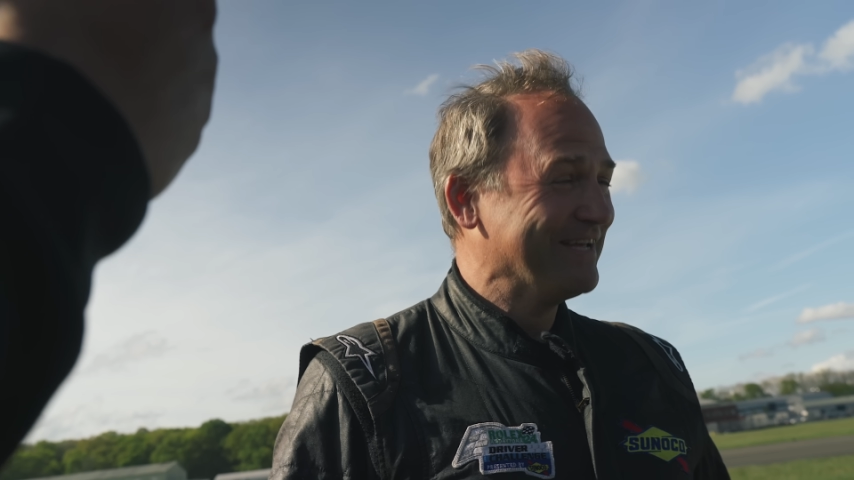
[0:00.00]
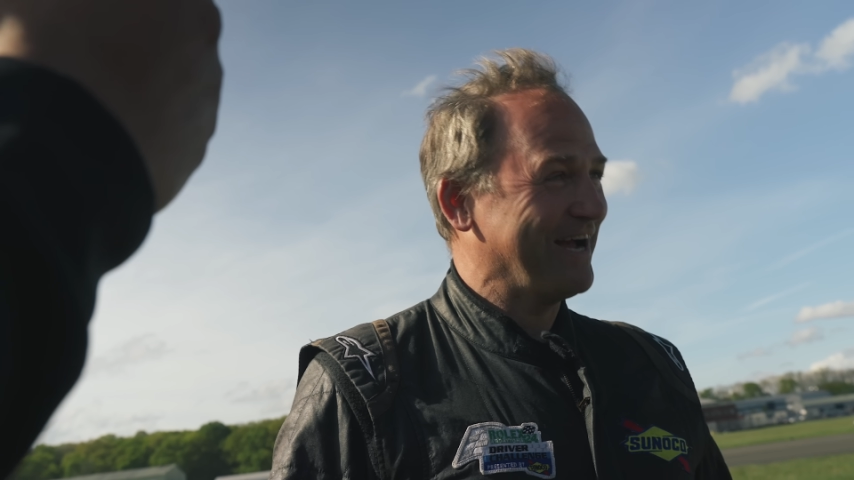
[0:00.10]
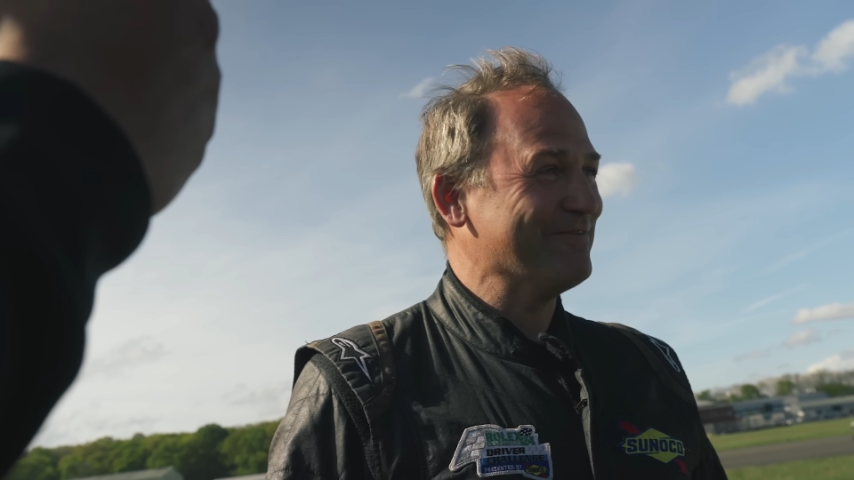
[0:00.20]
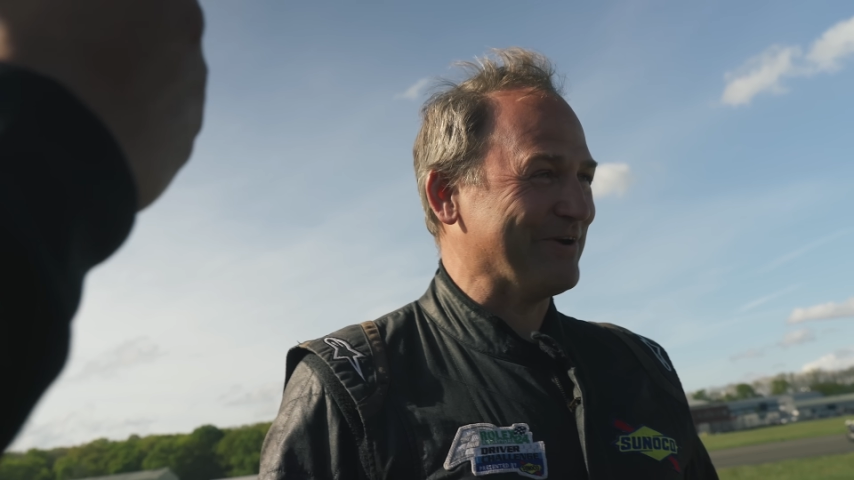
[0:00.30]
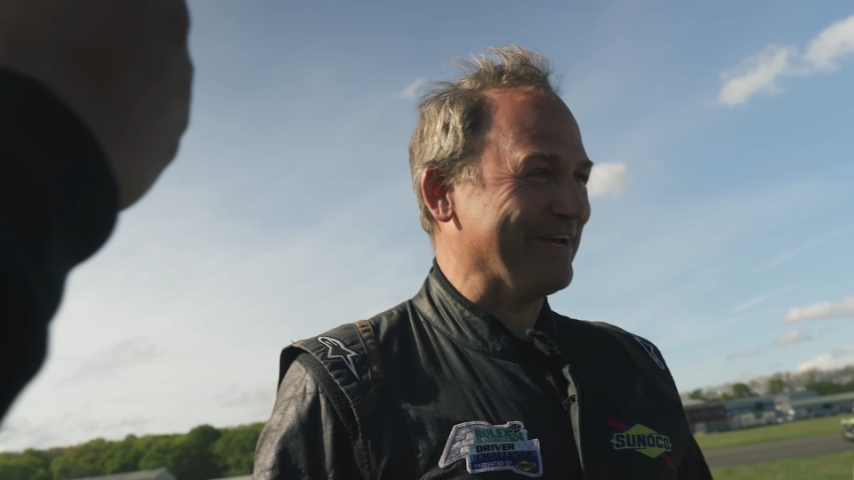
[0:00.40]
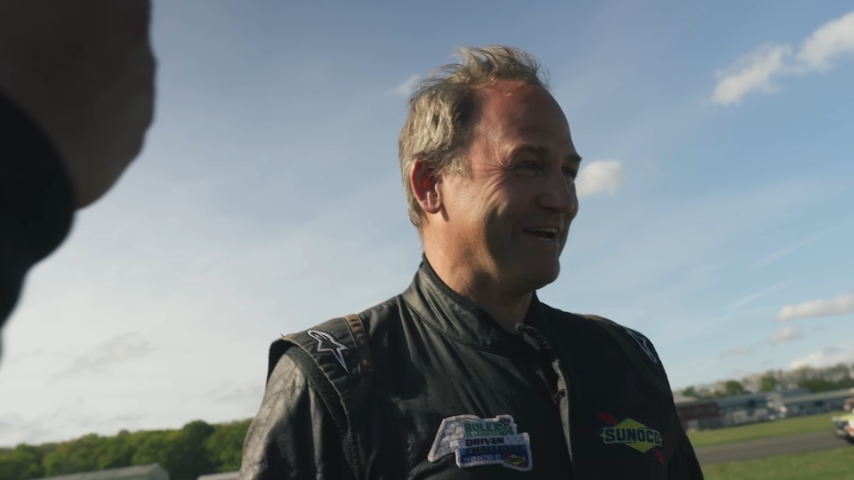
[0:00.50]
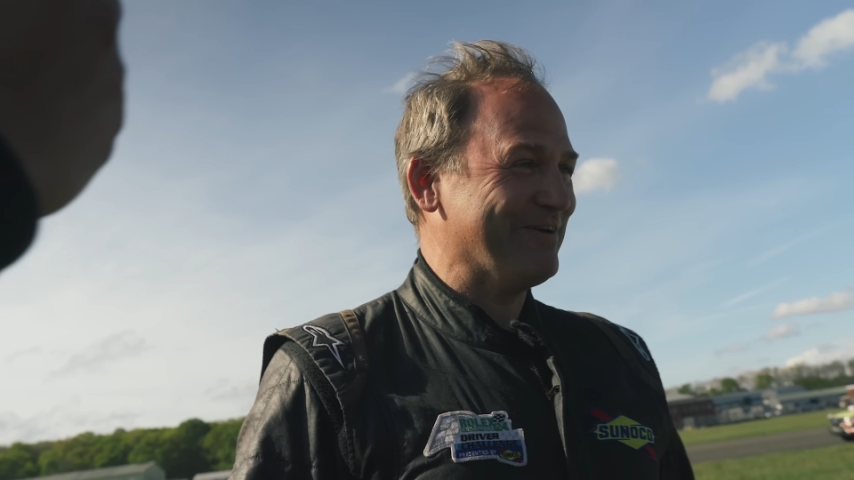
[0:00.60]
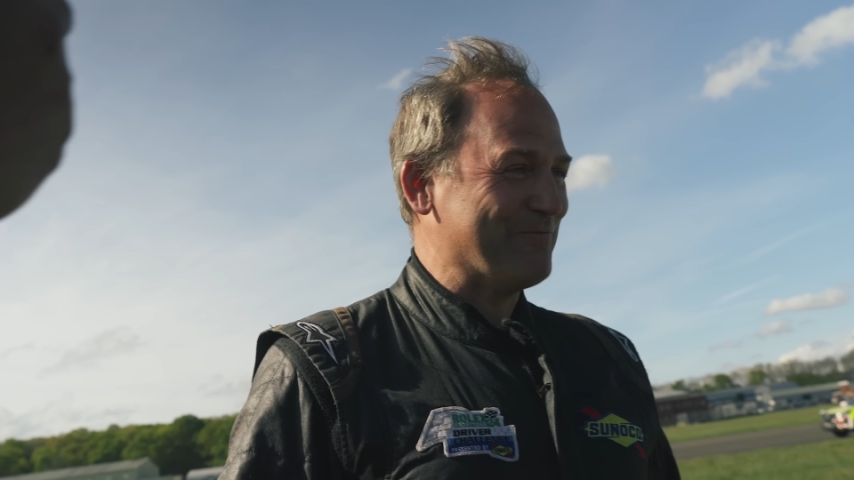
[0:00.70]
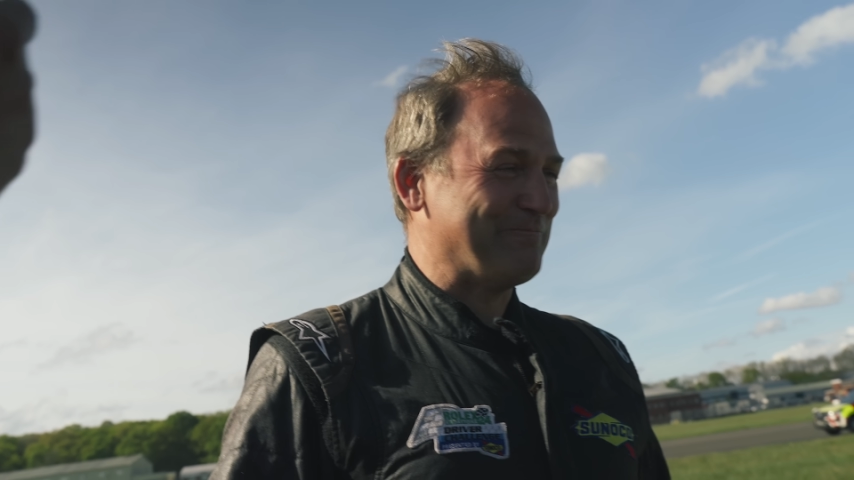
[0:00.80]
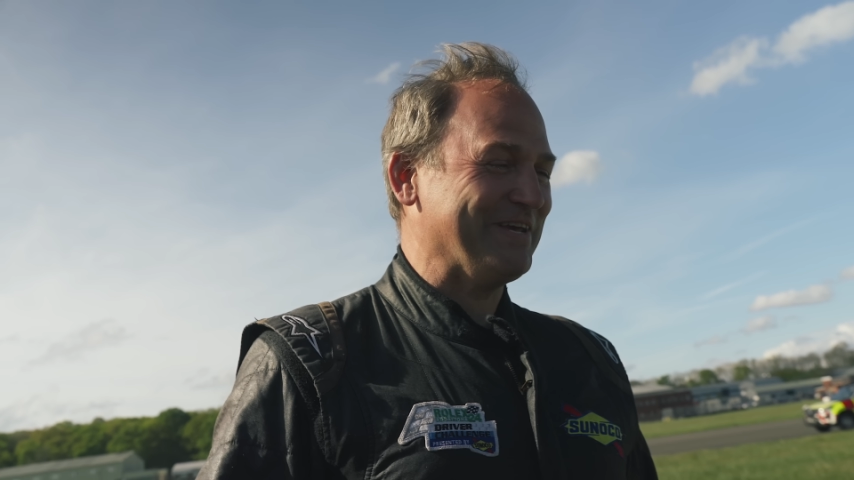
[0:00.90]
I
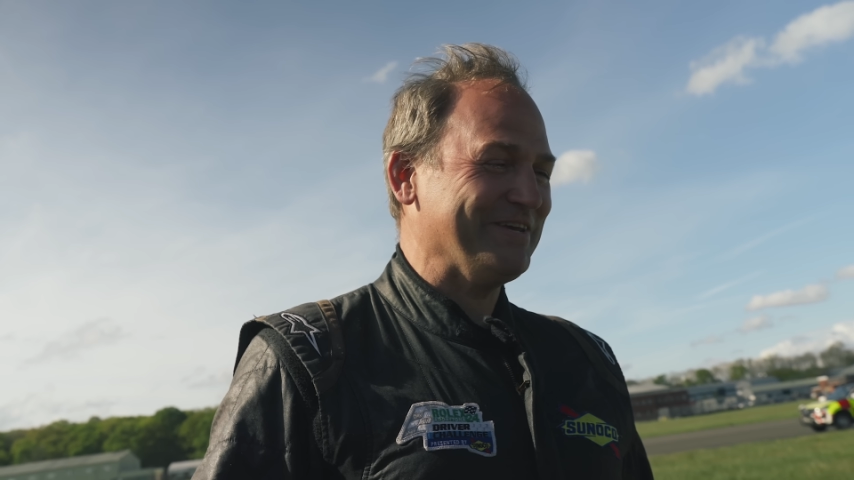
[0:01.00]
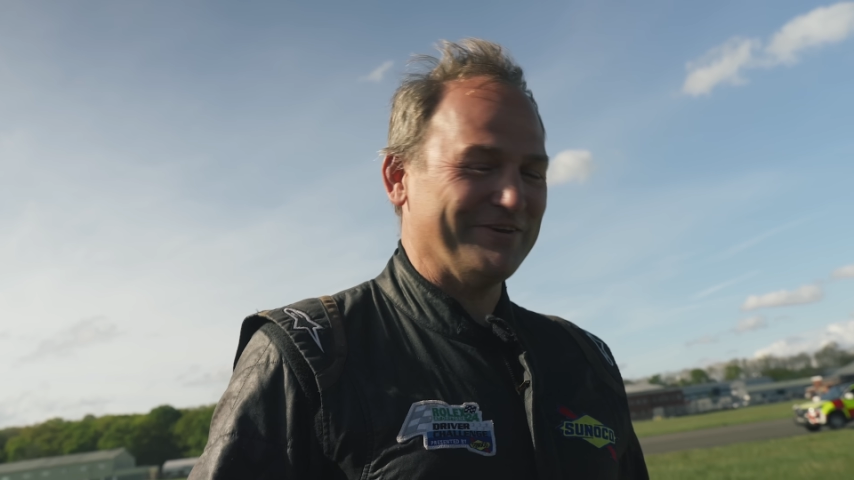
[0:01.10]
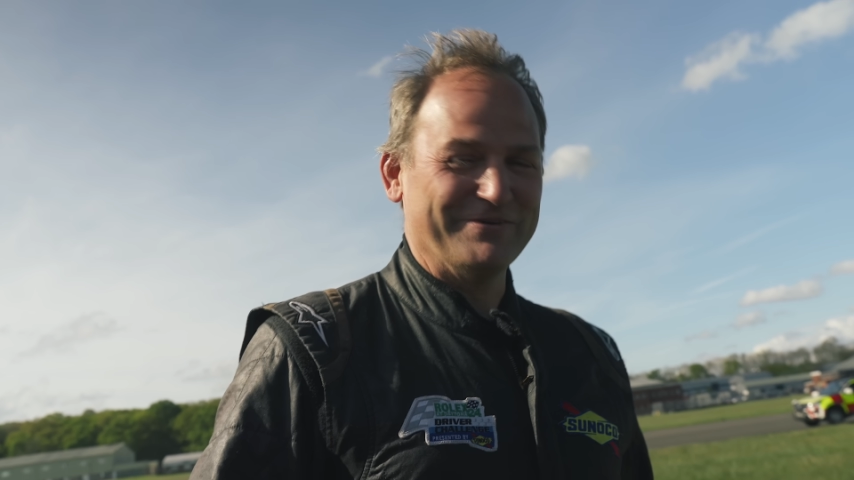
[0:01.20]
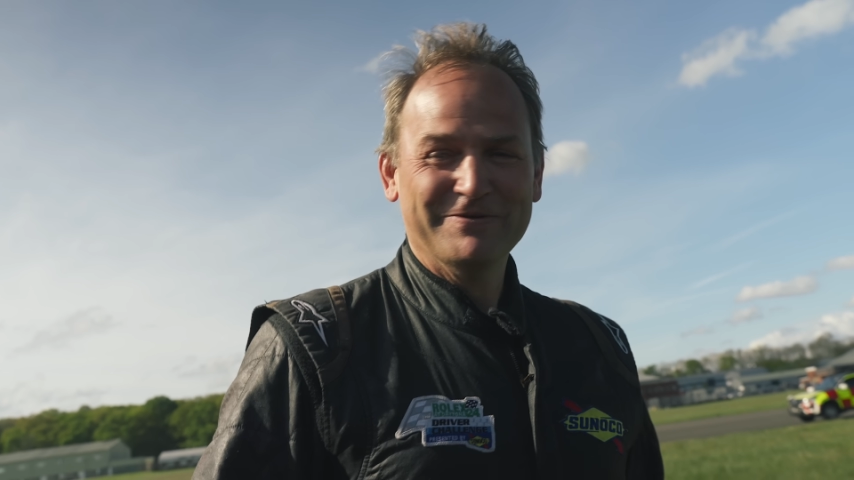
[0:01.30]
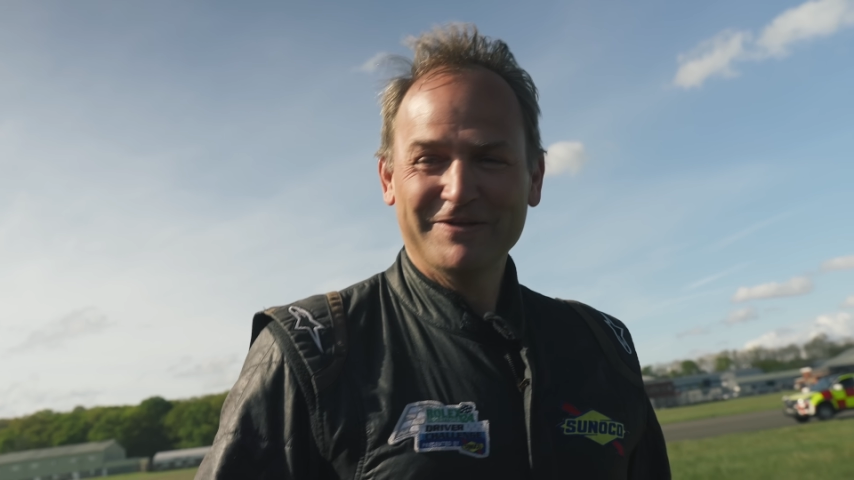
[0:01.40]
will beat you.